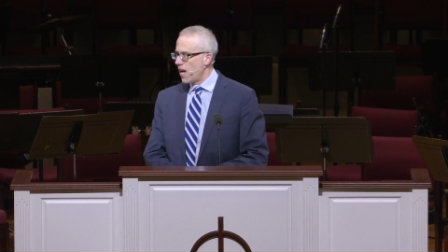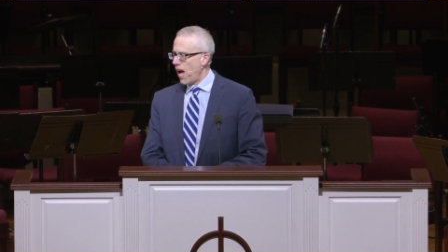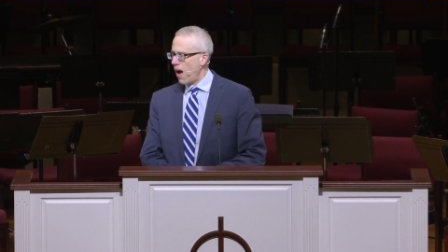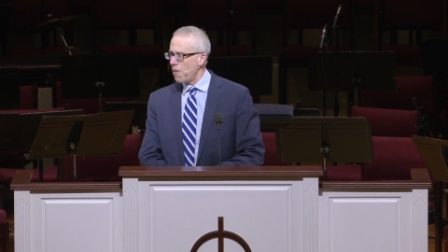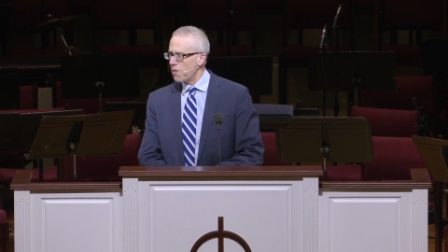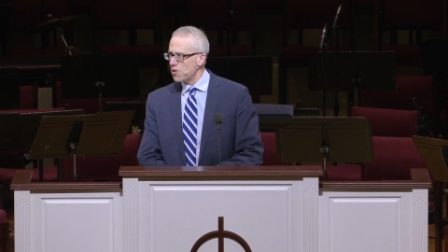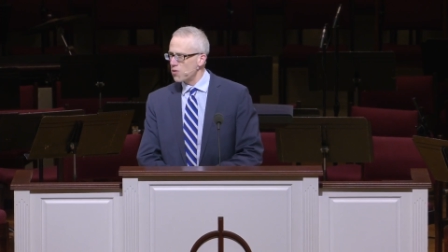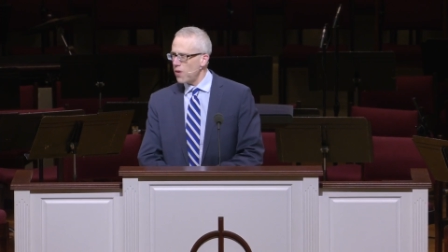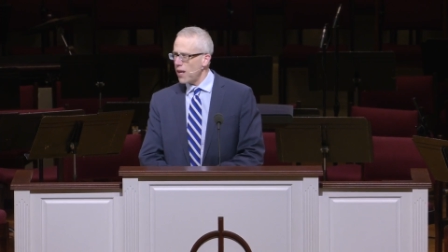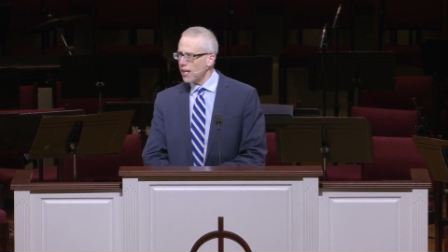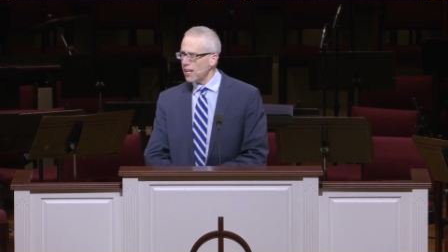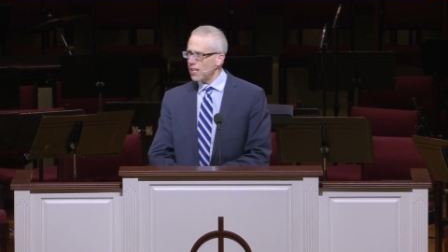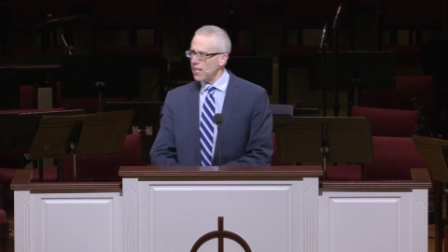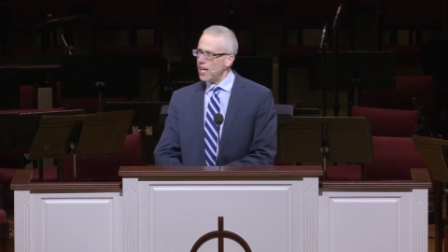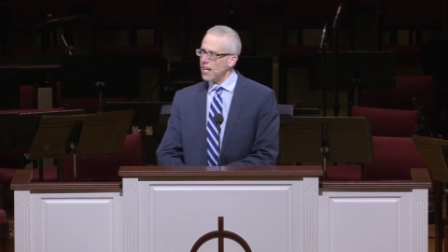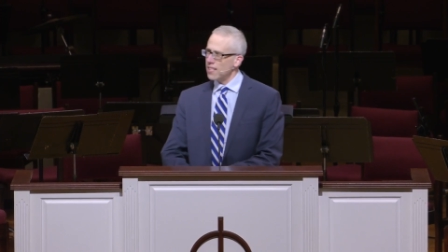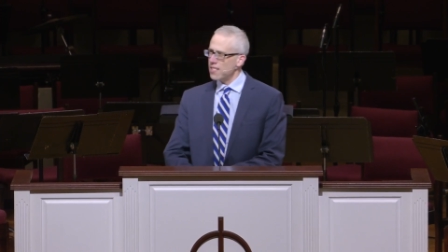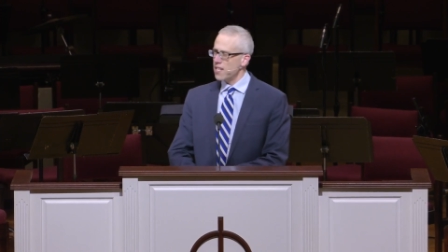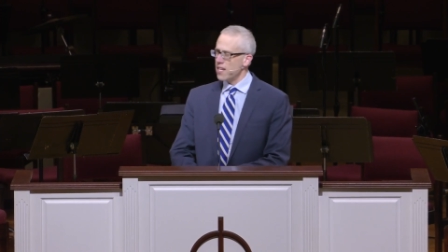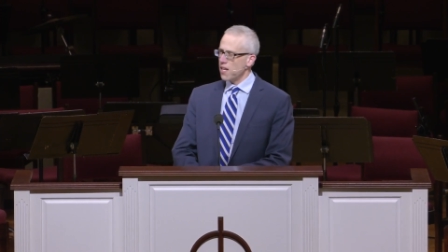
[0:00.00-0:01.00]
I was
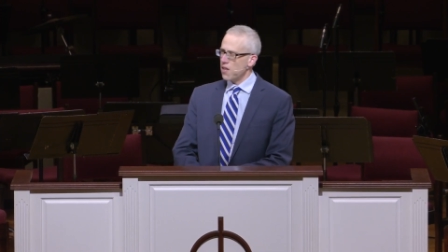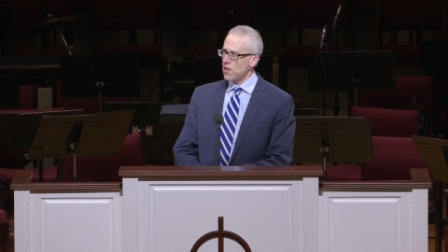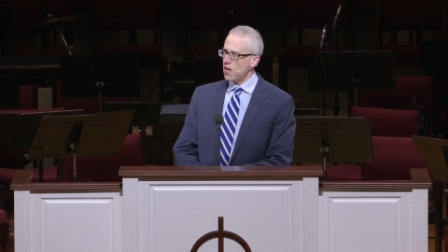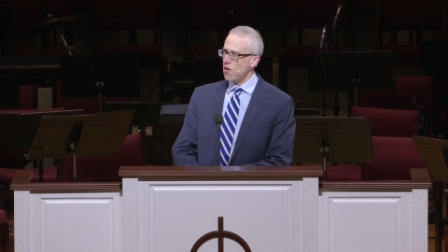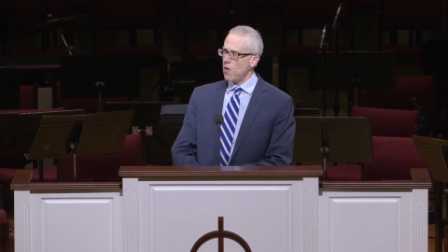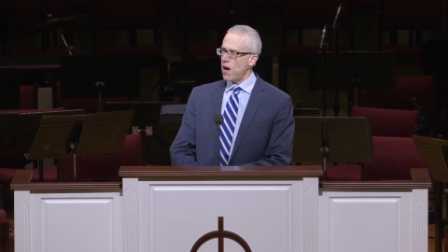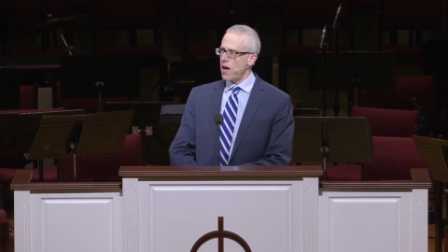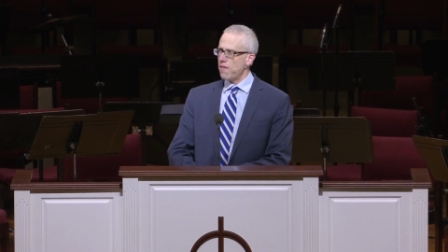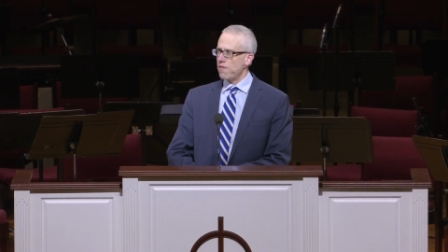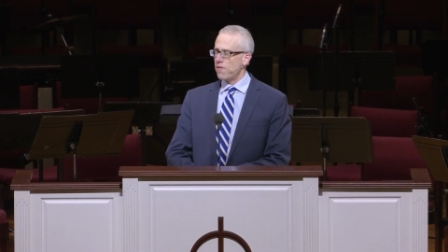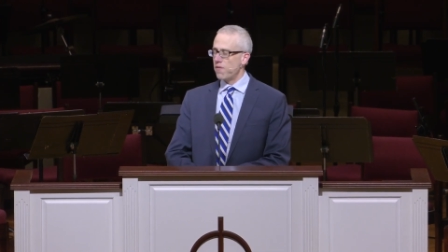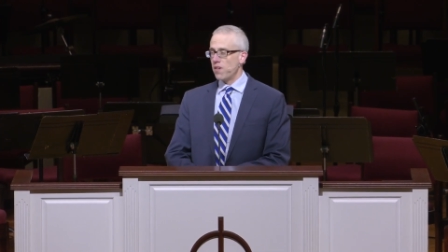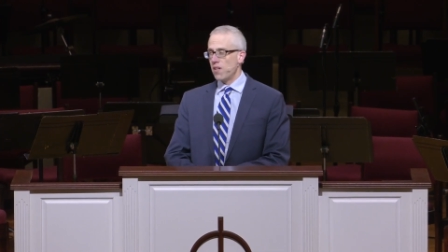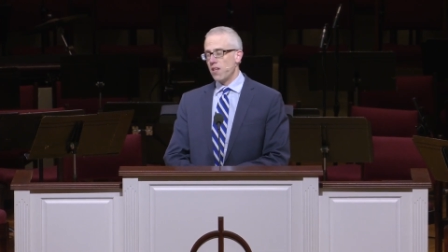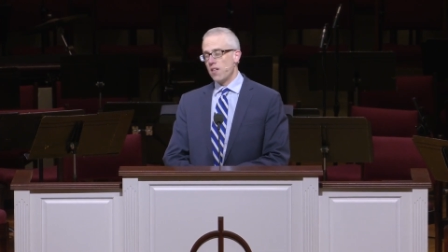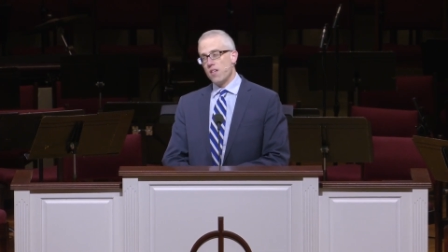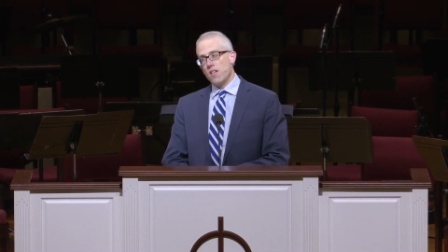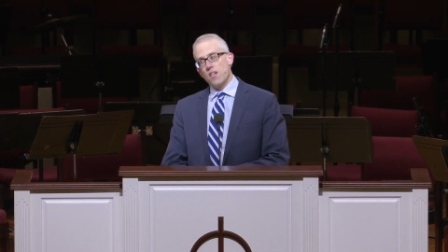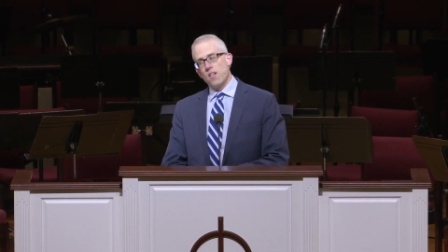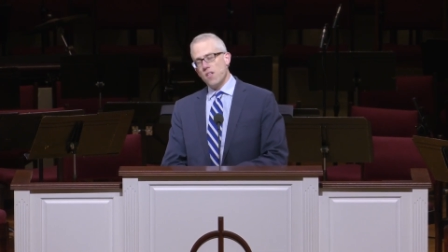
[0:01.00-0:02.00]
recollecting, and though I've
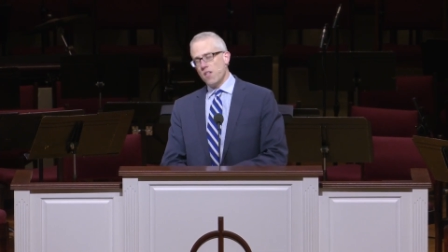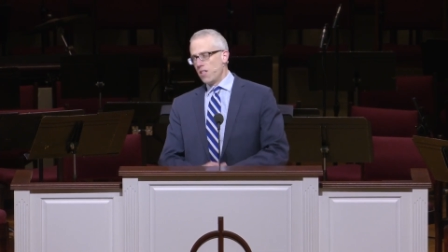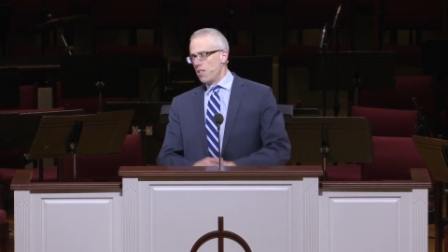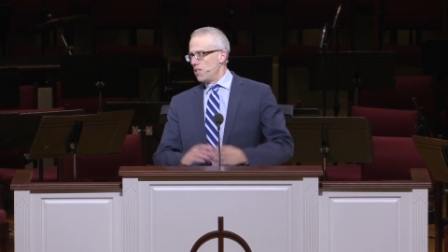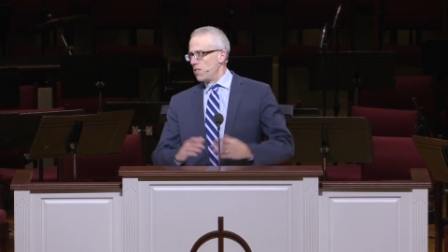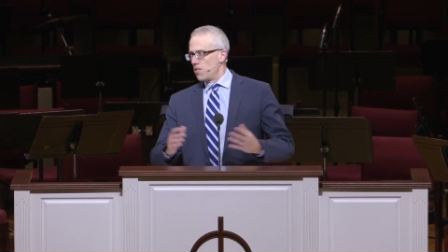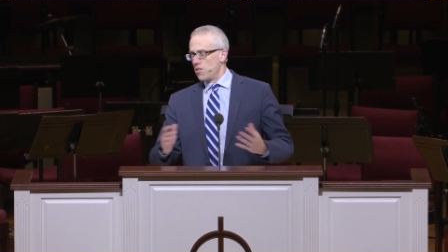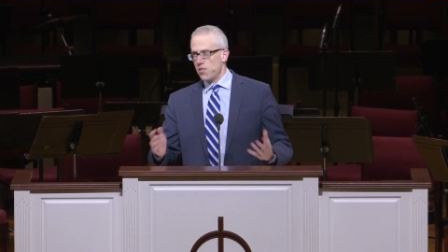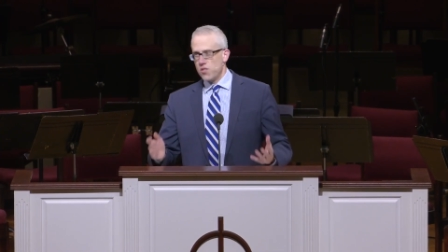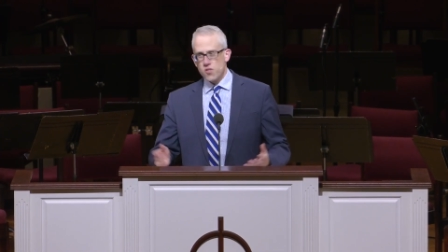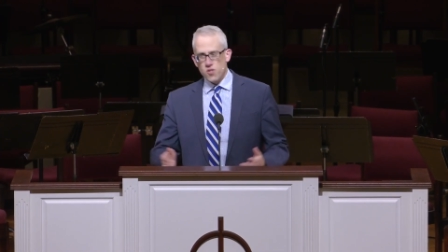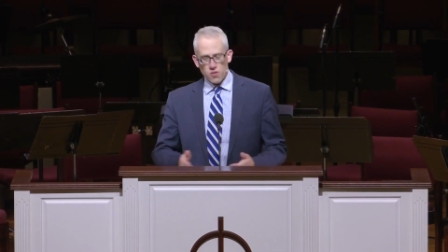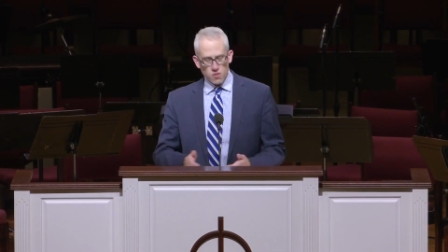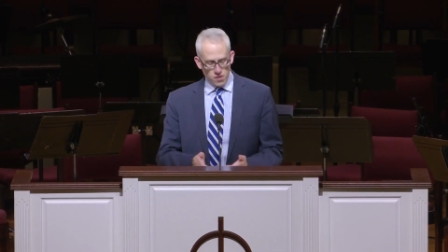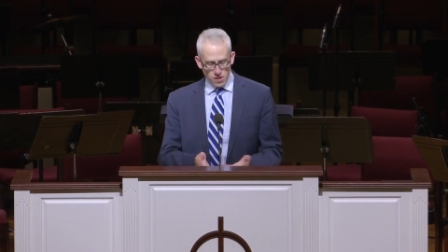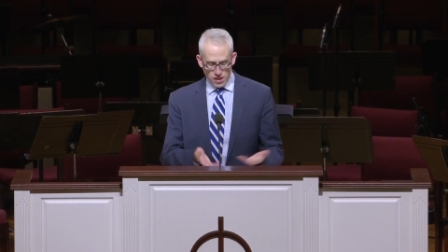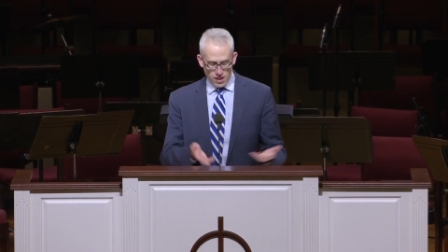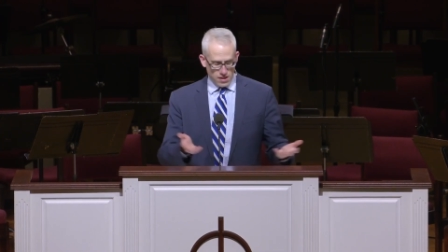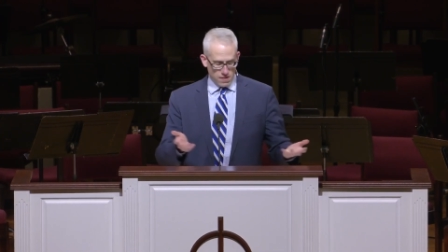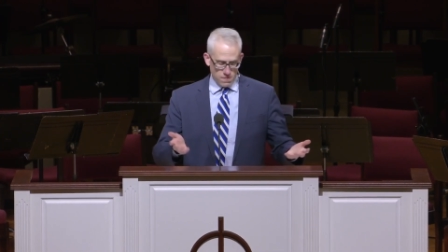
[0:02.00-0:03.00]

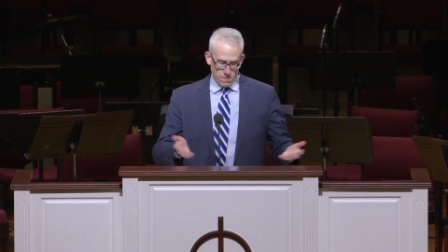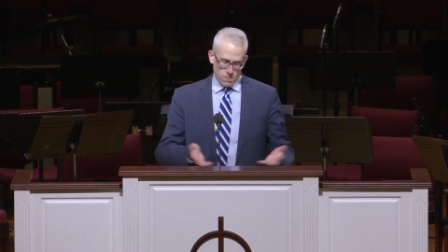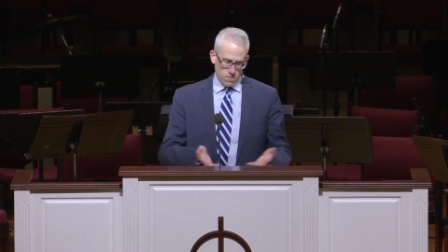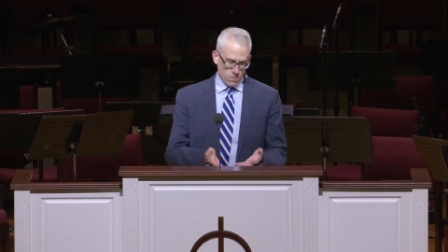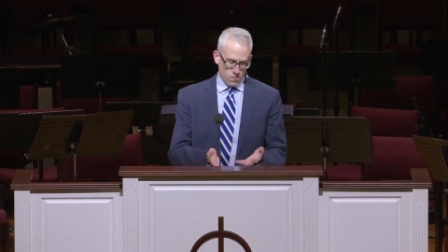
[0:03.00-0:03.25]
certainly